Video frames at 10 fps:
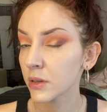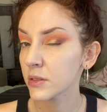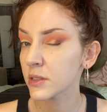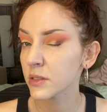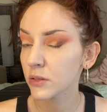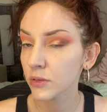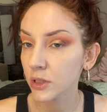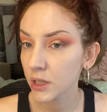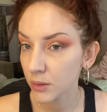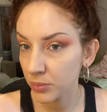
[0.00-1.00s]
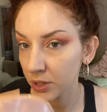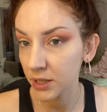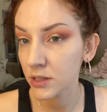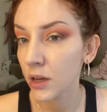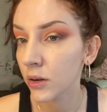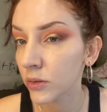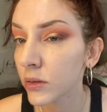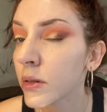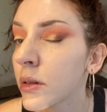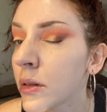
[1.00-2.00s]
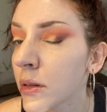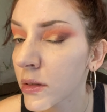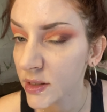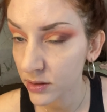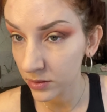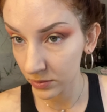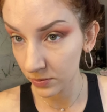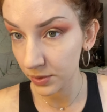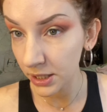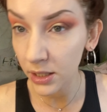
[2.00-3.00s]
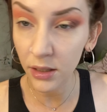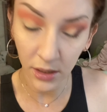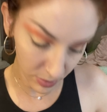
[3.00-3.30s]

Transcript: This is a really pretty tone. This is a really